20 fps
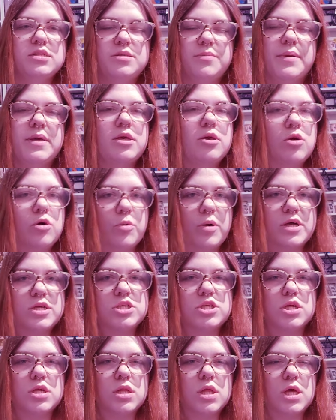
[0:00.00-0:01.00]
make you
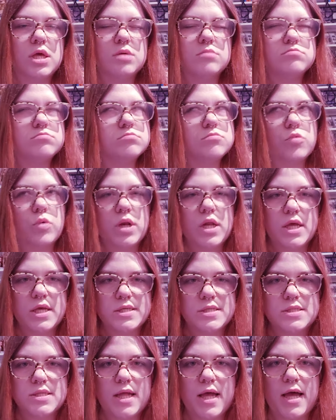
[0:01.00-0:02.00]
question, like, what
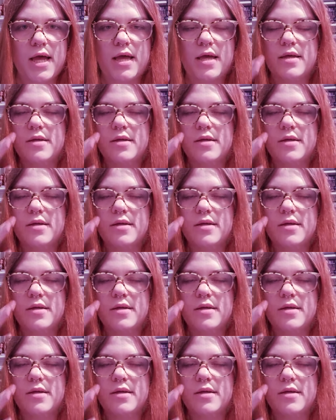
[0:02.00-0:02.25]
is that?